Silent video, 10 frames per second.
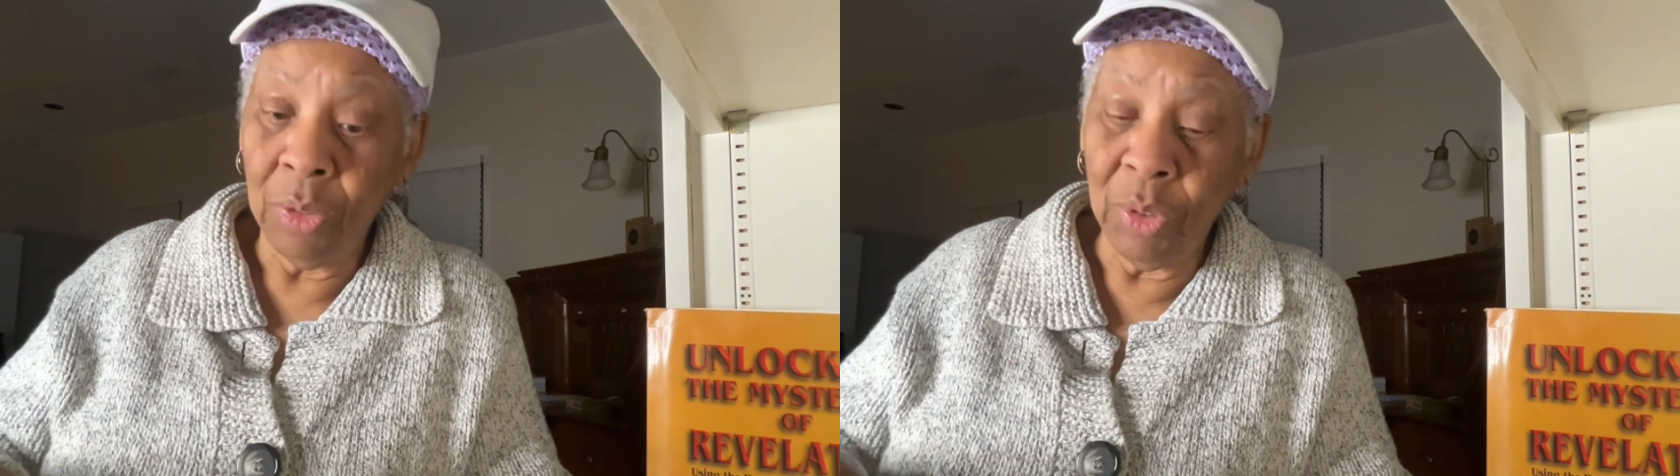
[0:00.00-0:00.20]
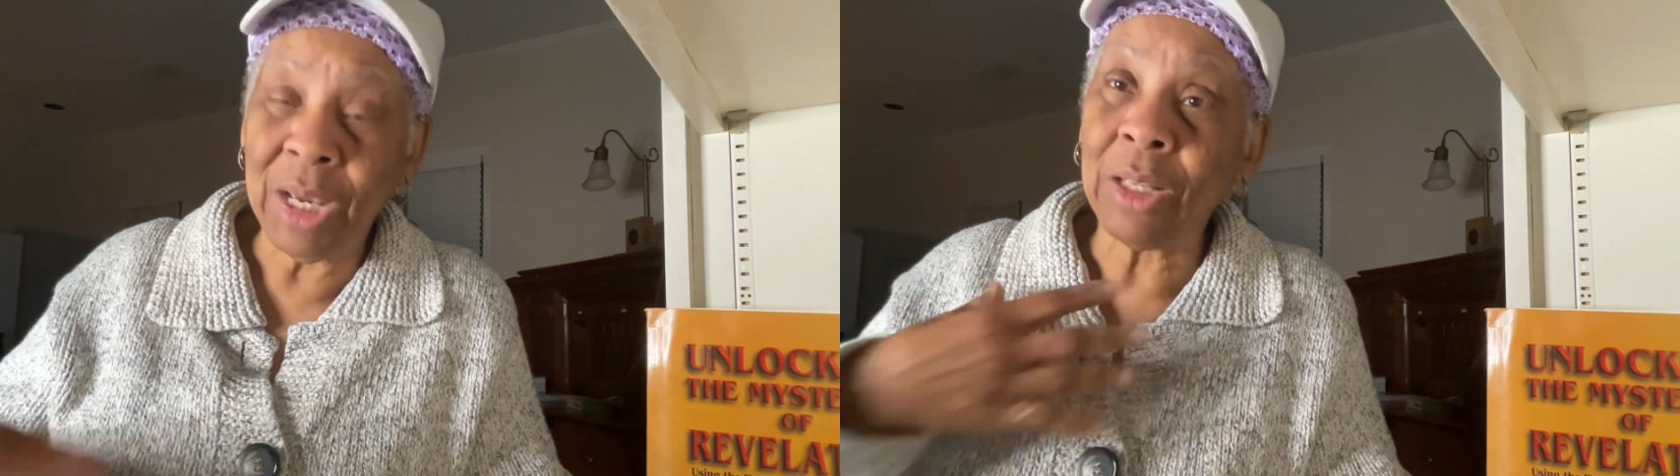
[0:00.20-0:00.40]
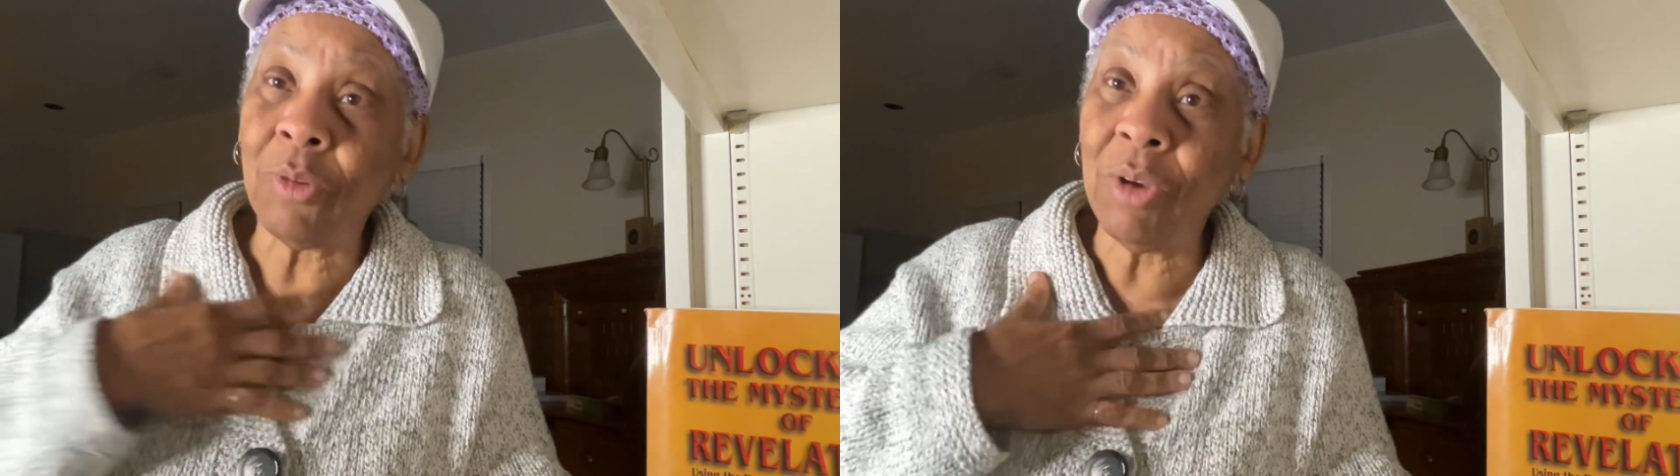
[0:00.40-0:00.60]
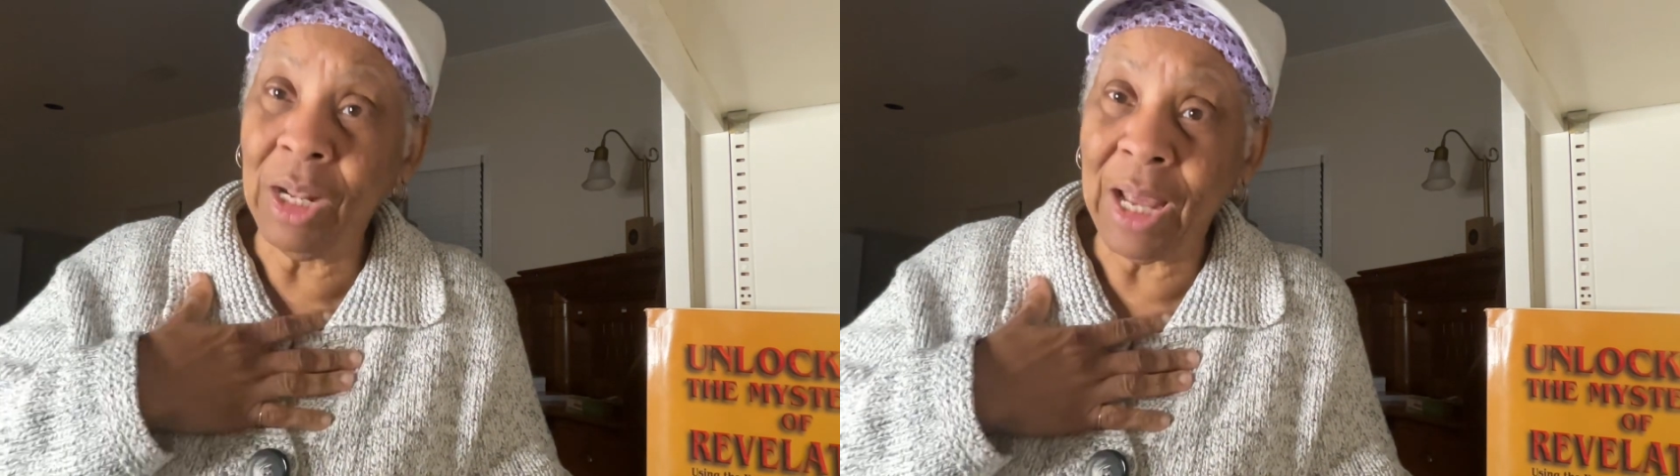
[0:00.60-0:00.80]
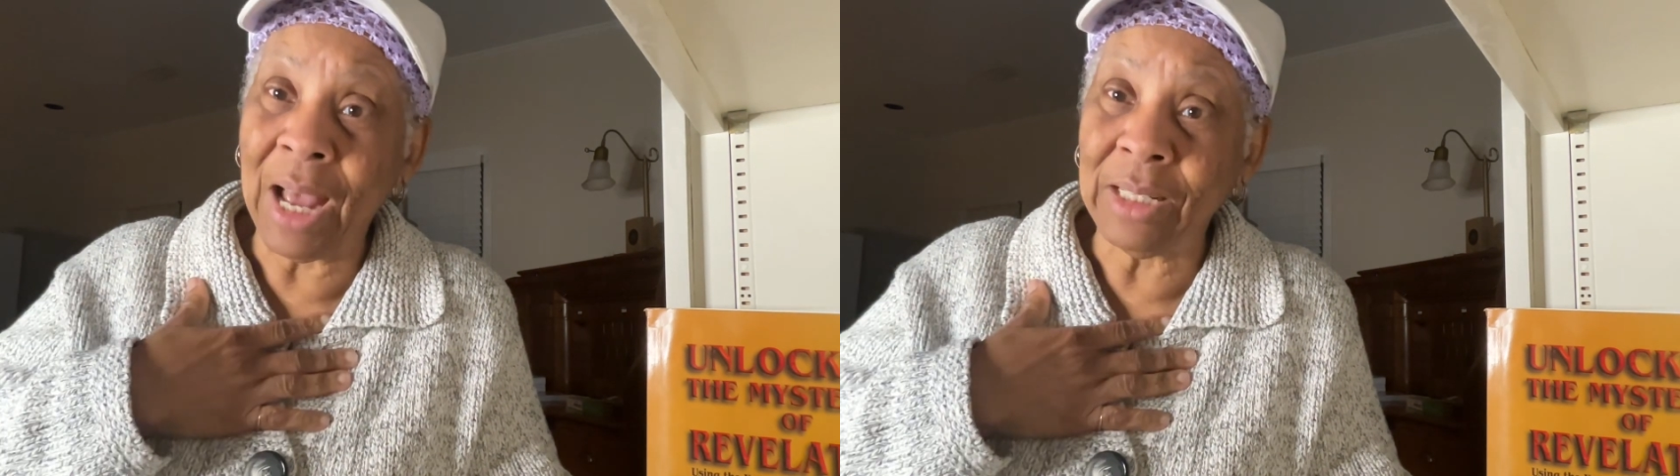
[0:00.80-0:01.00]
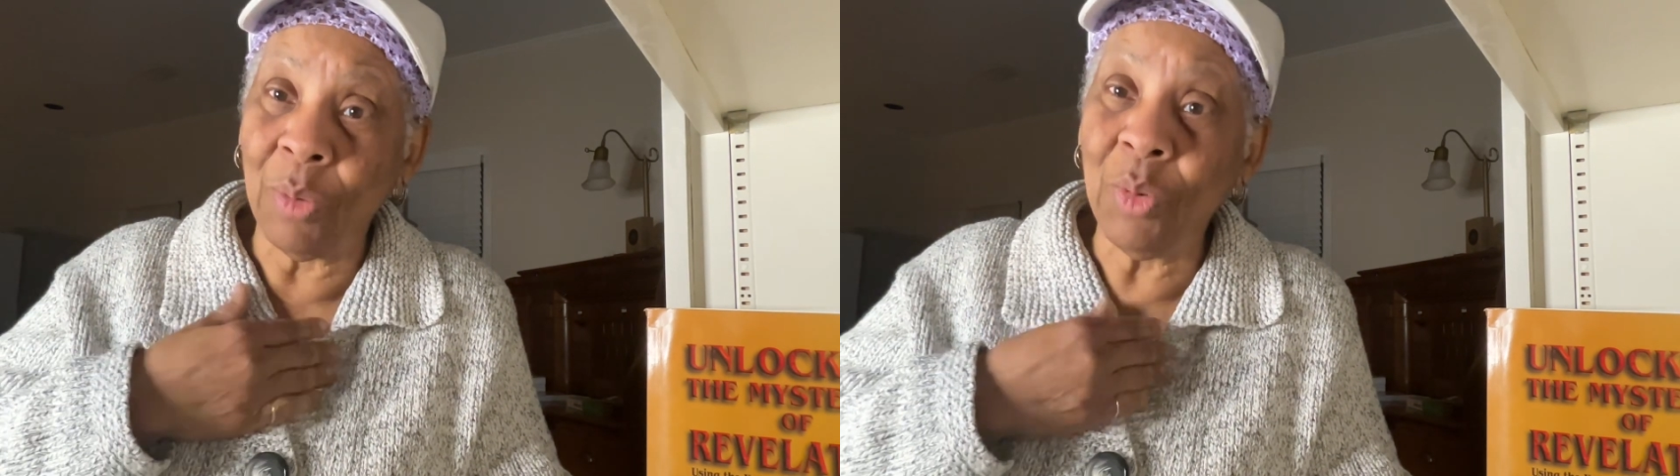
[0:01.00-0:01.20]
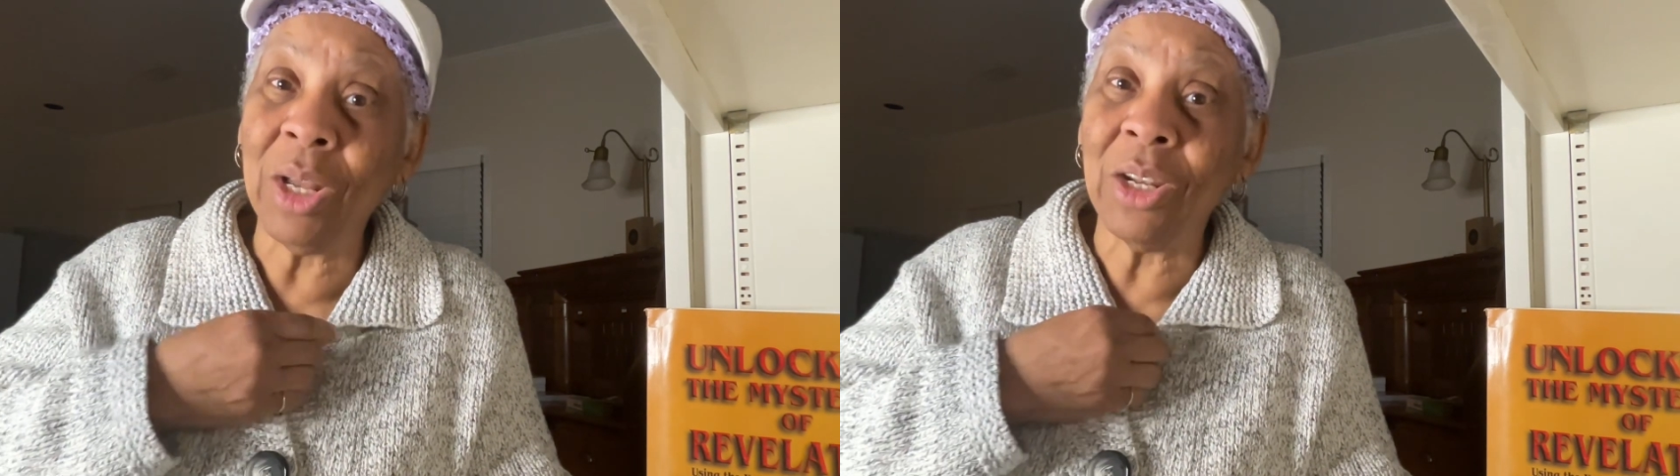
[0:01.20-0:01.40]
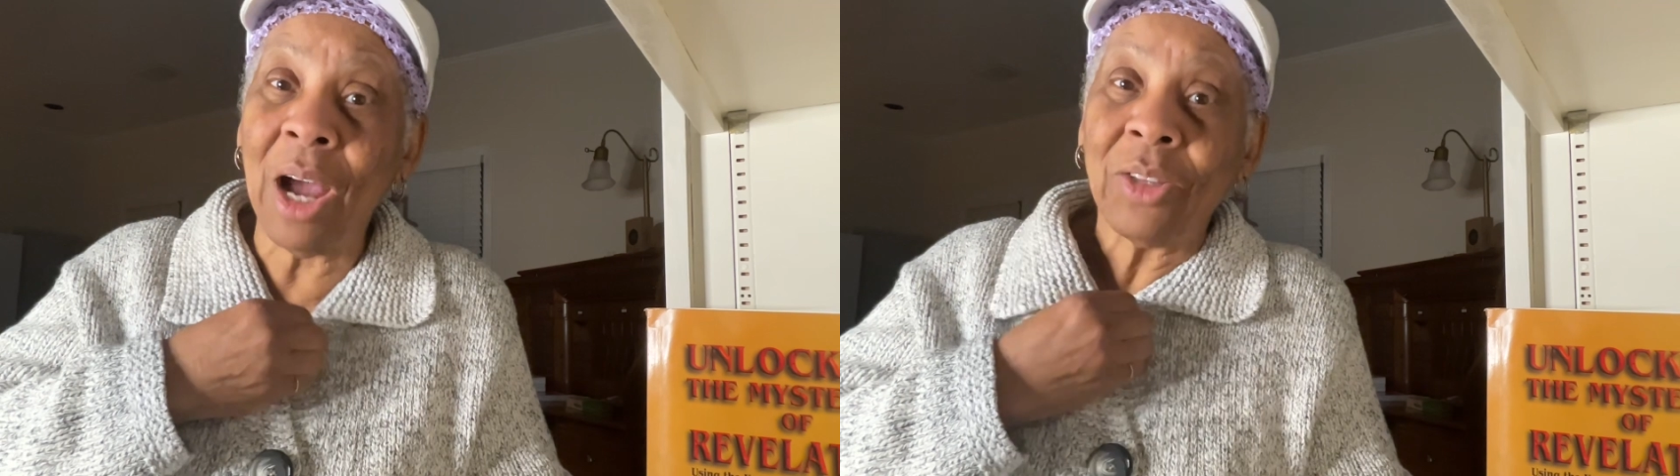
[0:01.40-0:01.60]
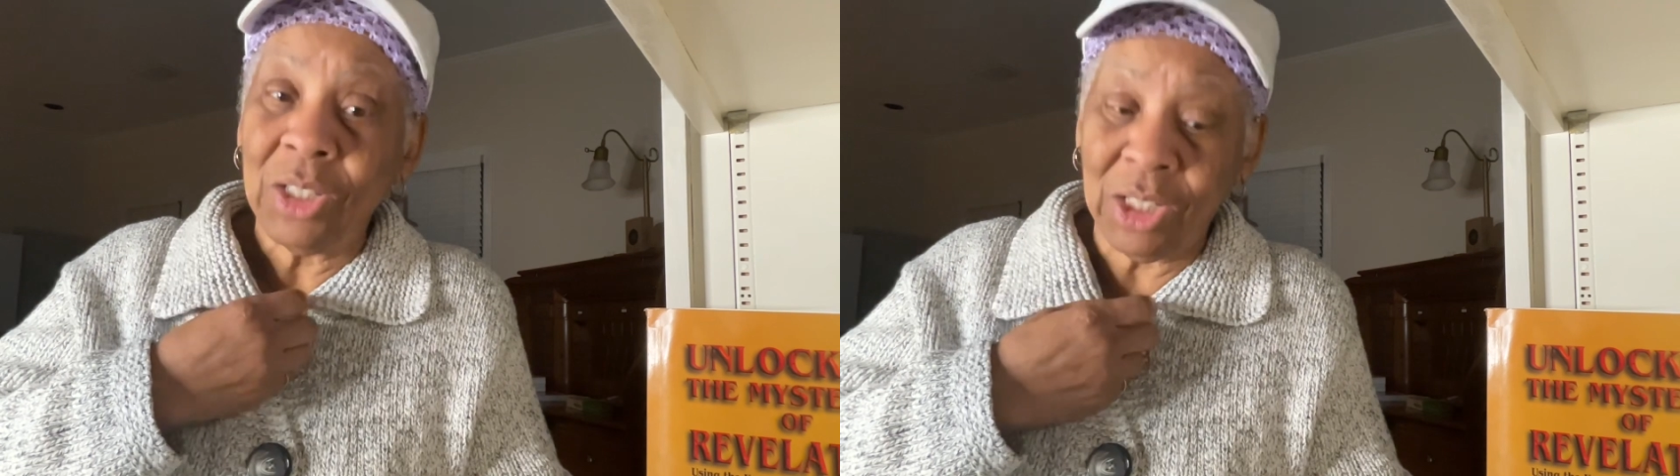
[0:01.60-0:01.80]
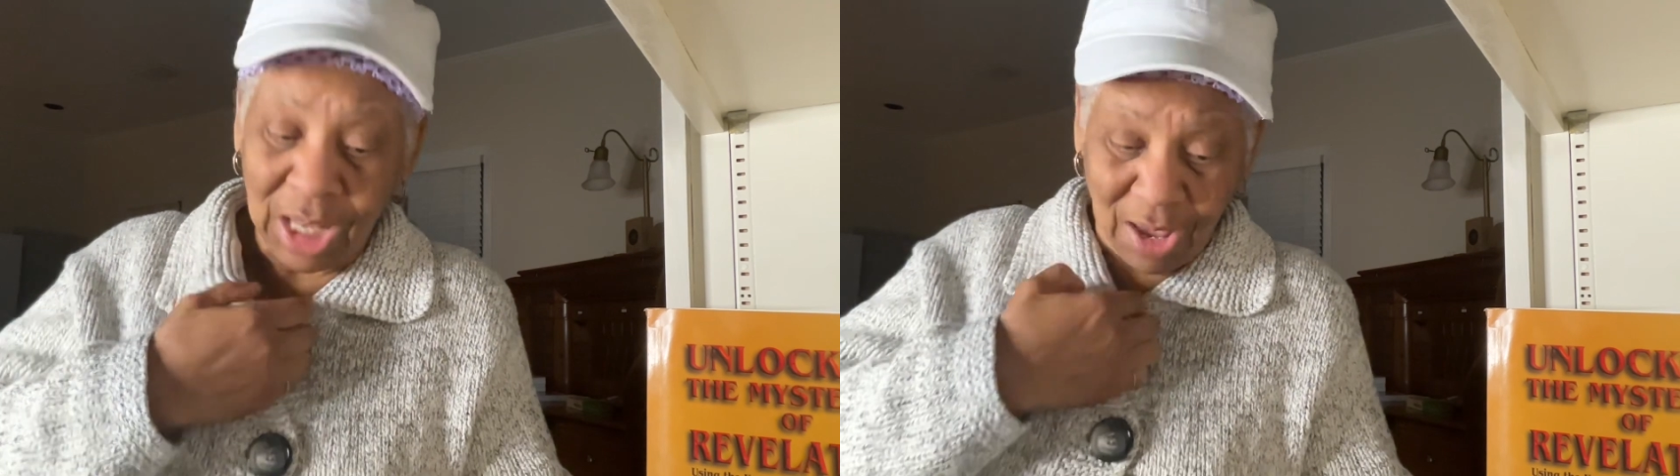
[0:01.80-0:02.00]
We got to realize that we are not the
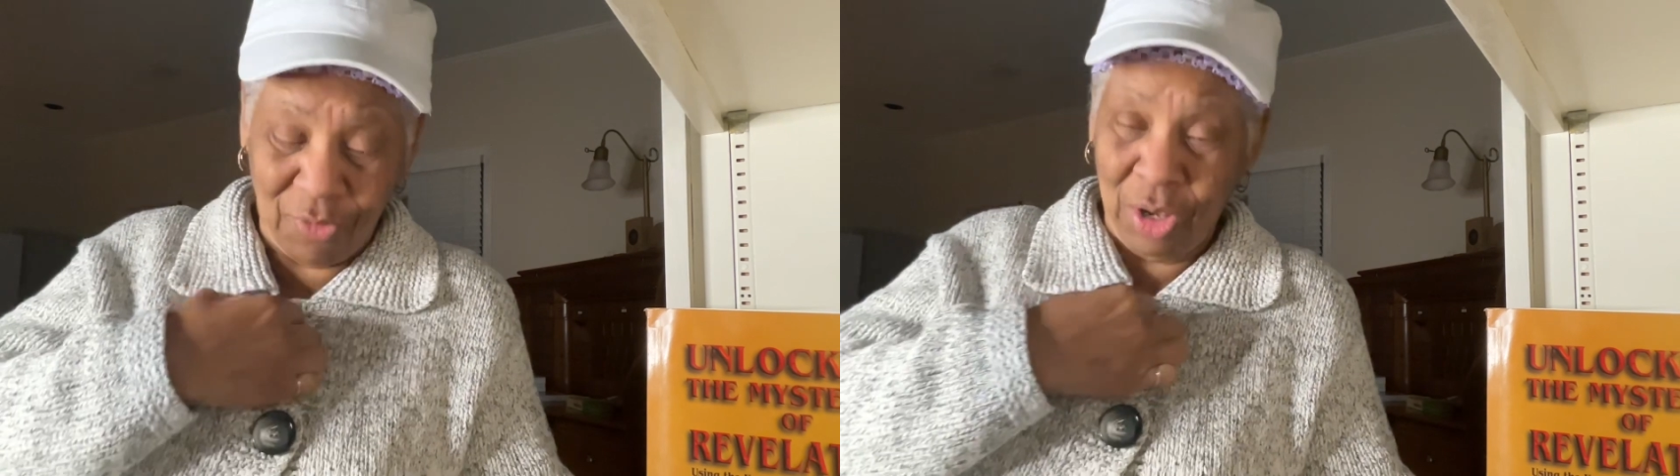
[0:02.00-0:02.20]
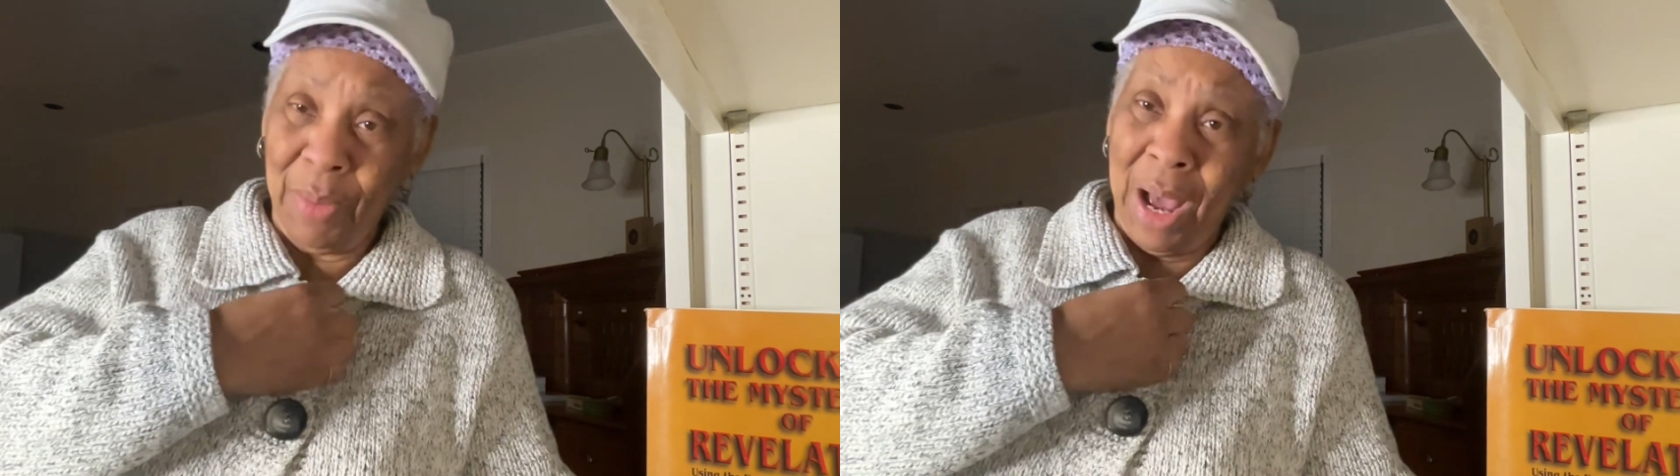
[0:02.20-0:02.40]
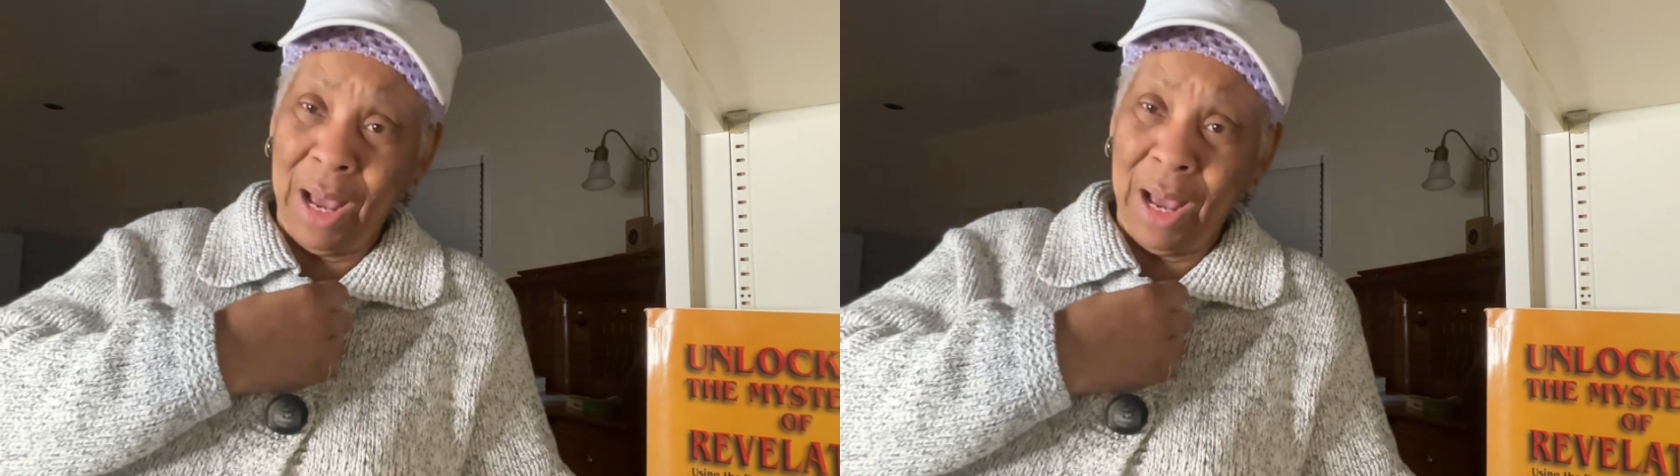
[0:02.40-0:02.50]
Savior.